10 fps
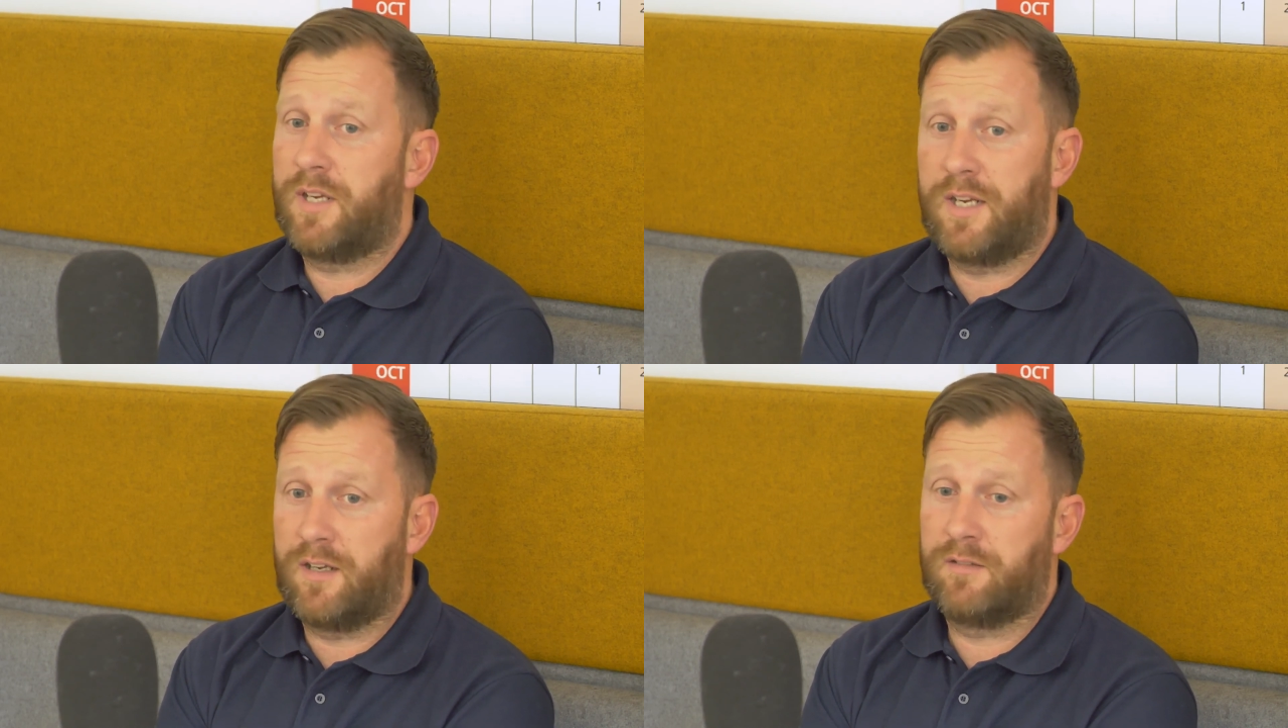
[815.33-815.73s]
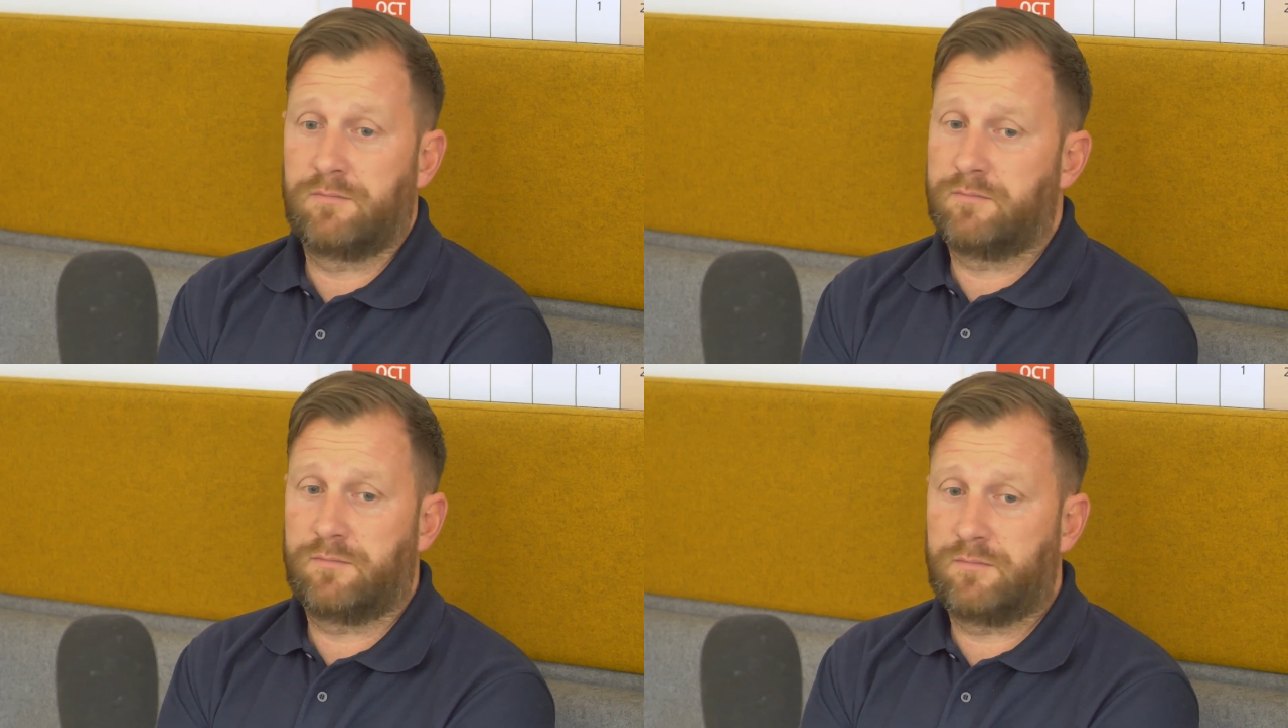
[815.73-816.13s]
here,
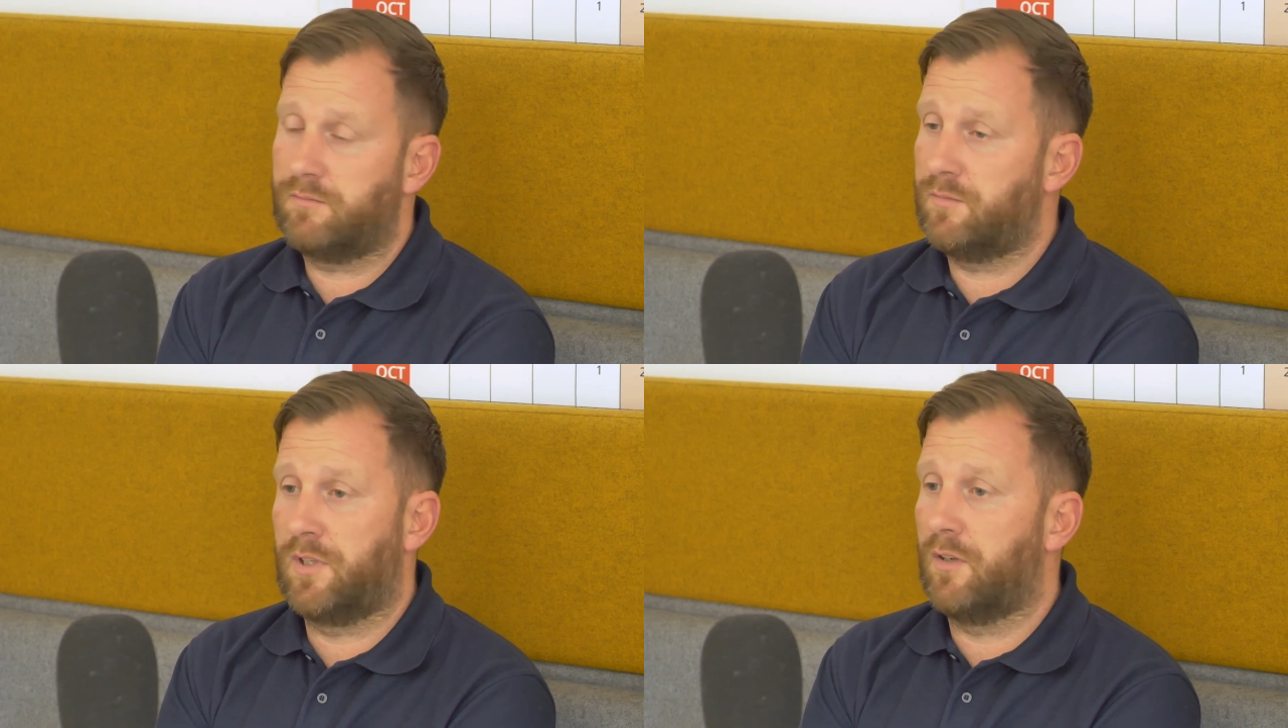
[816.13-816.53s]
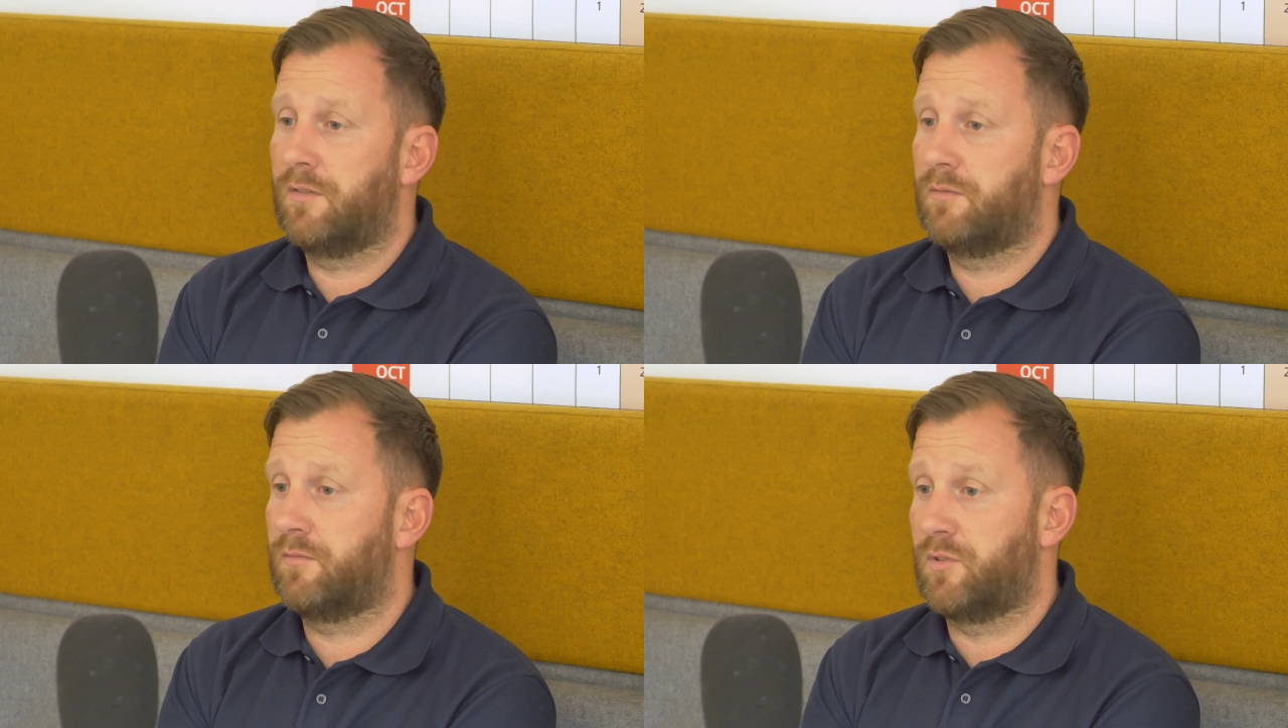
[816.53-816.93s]

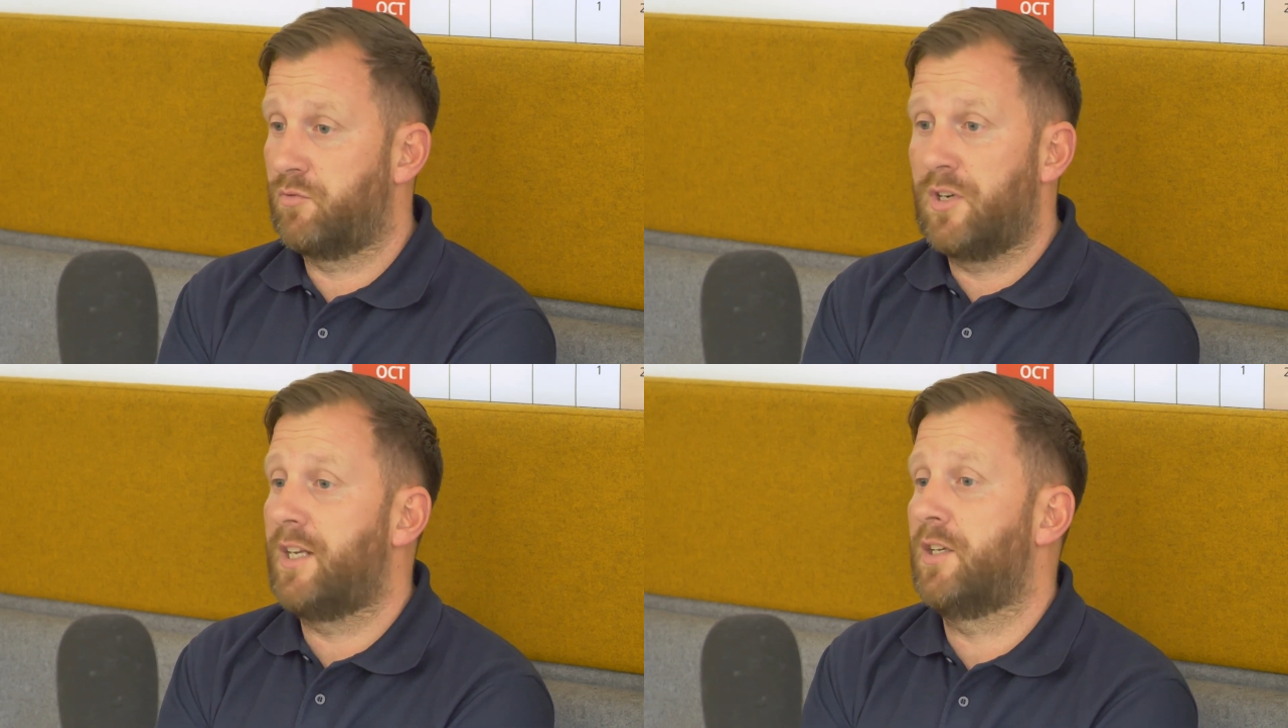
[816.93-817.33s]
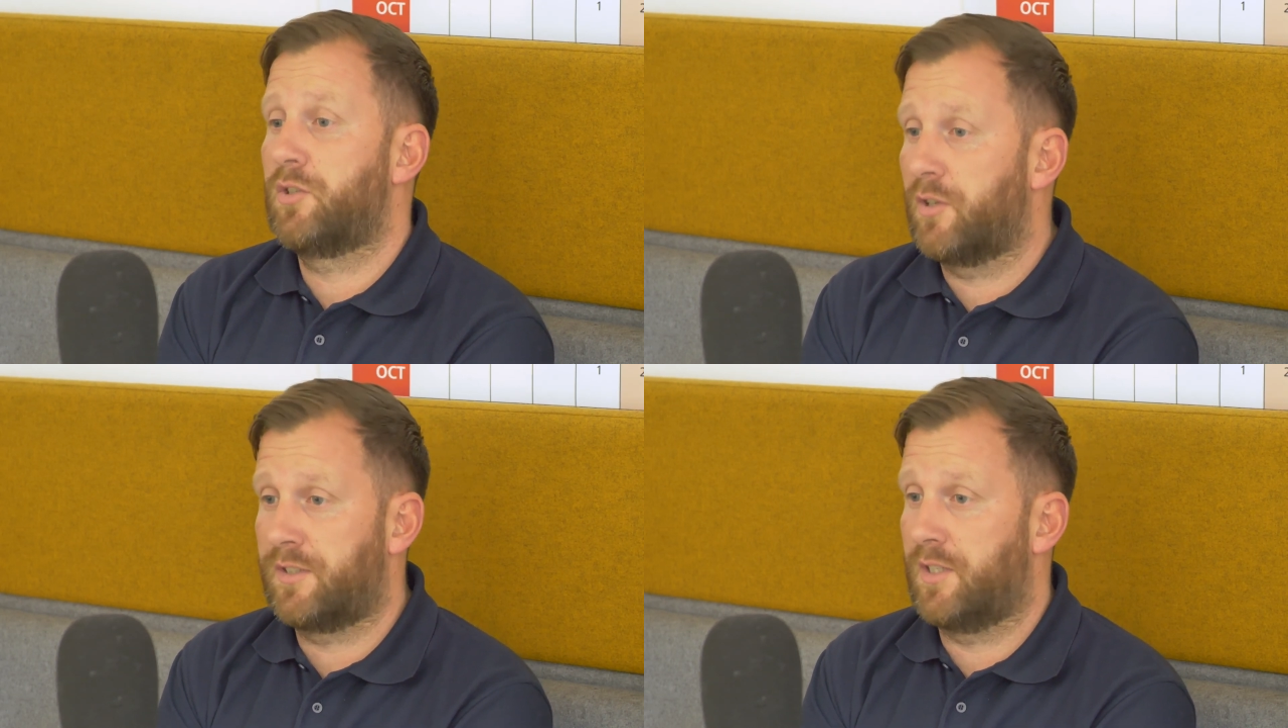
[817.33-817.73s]
really
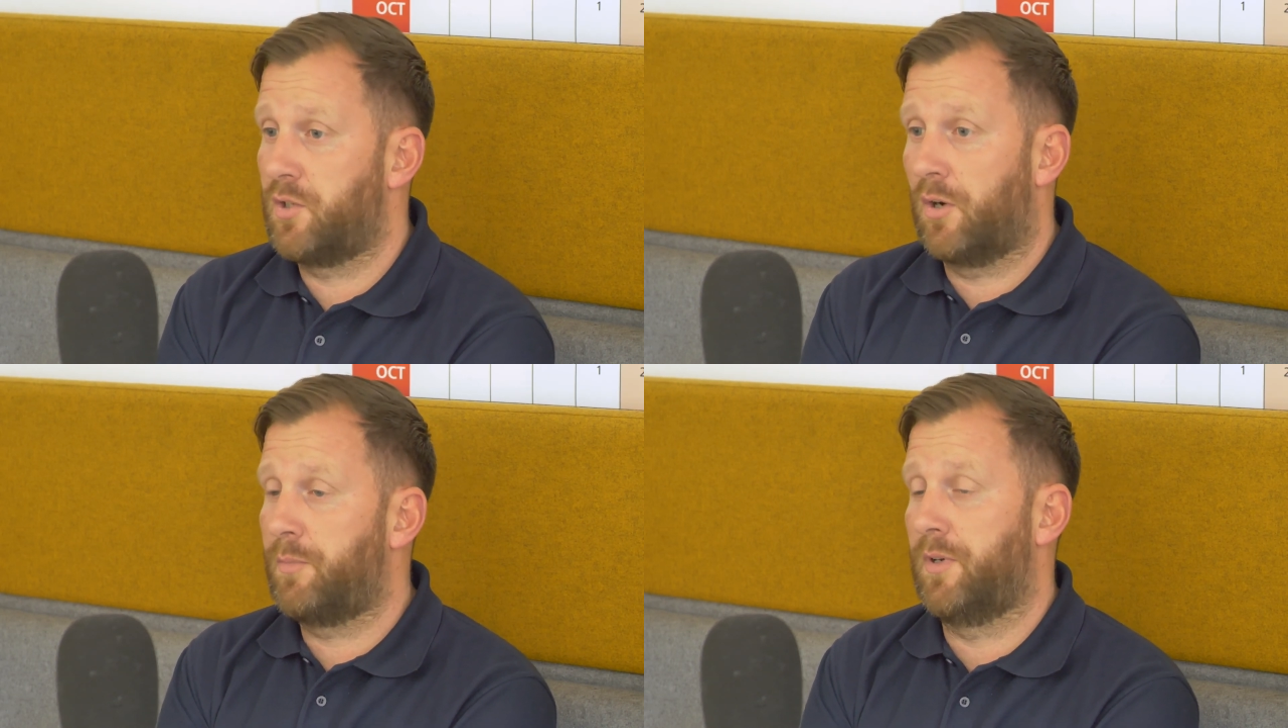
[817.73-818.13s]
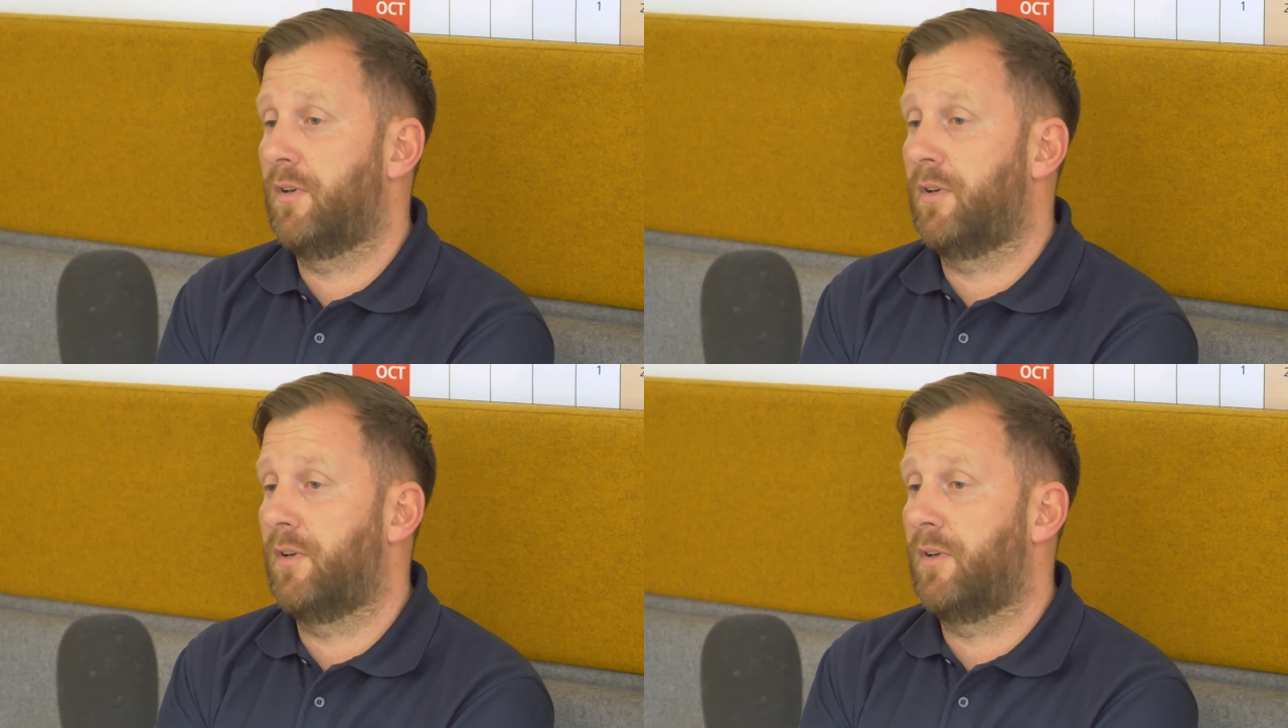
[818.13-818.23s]
enjoys their job.